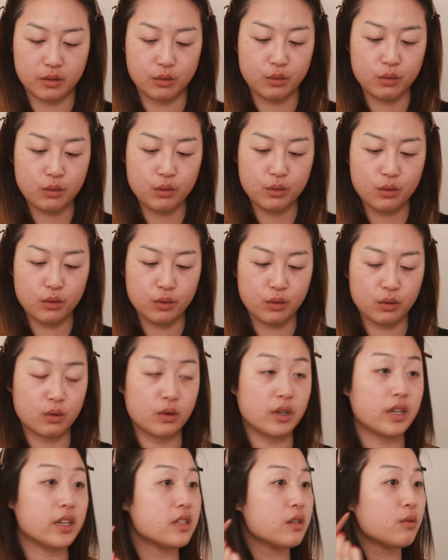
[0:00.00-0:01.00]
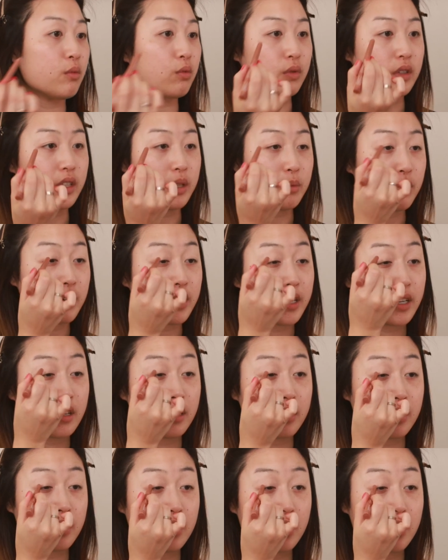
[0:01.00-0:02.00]
Ooh, it's a really pretty
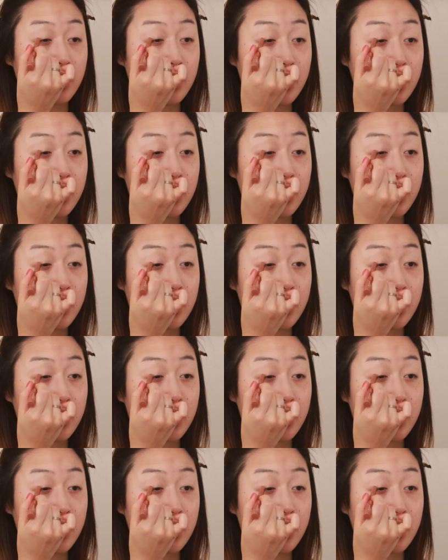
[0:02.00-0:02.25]
color.